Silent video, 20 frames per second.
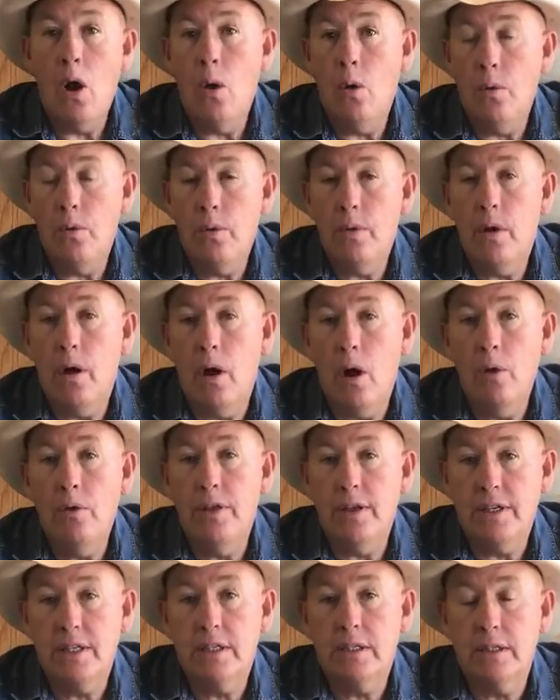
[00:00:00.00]
oh,
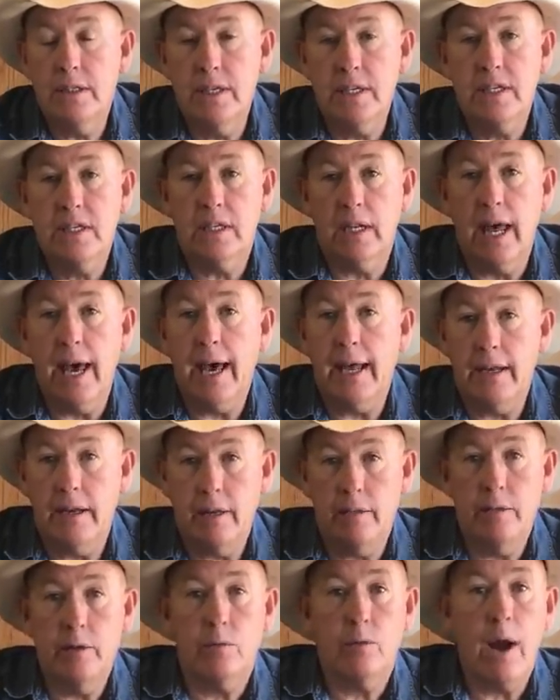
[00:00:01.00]
oh, the the sled.
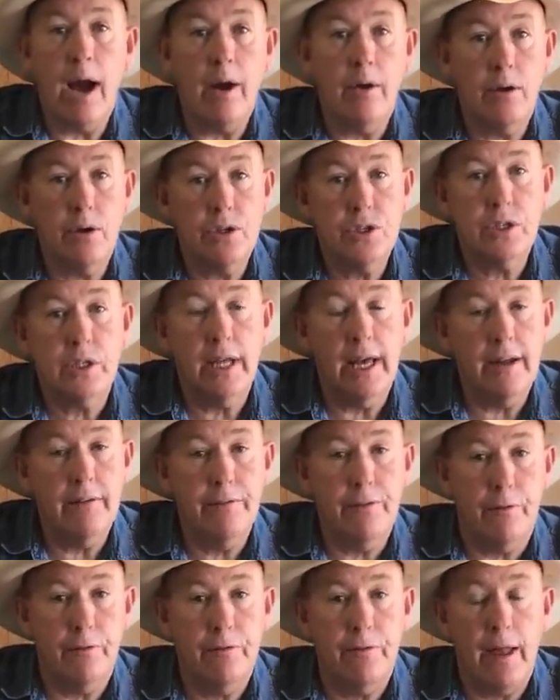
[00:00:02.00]
The yeah. router
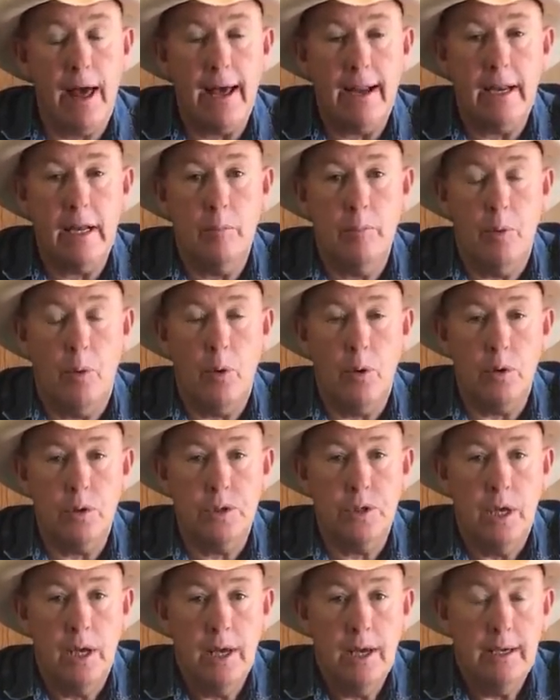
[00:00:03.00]
sled for flattening
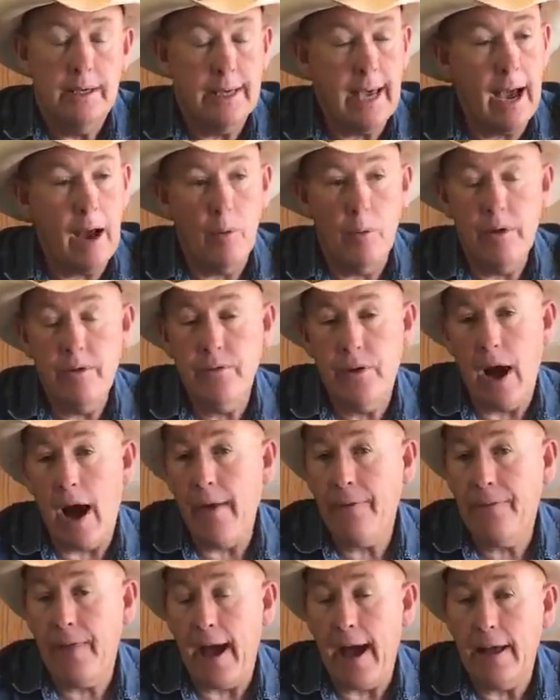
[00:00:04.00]
boards. Yeah, we've
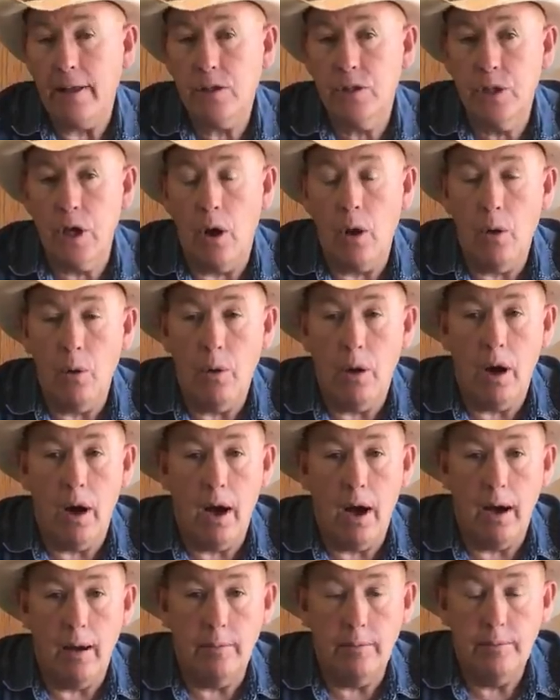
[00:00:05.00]
got that. So
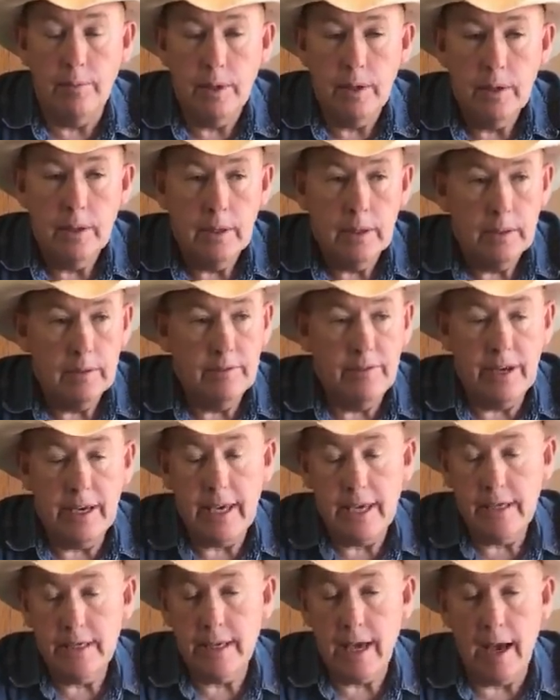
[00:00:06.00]
um,
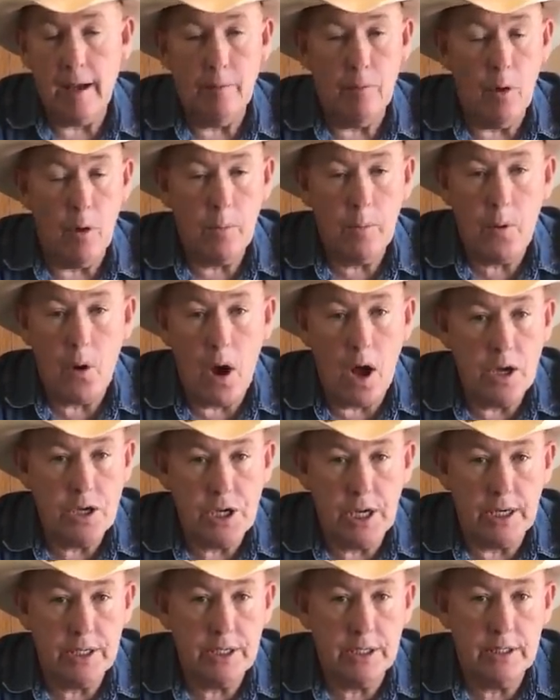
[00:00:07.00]
Vicki's got more
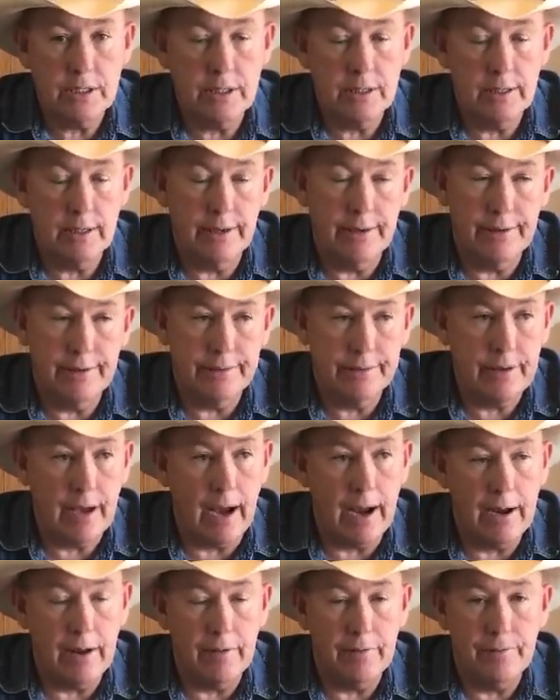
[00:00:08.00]
projects uh,
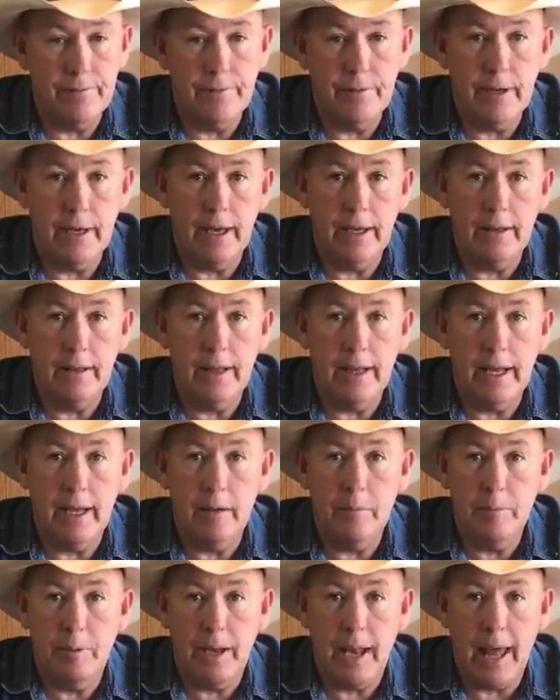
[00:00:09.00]
kind of in, in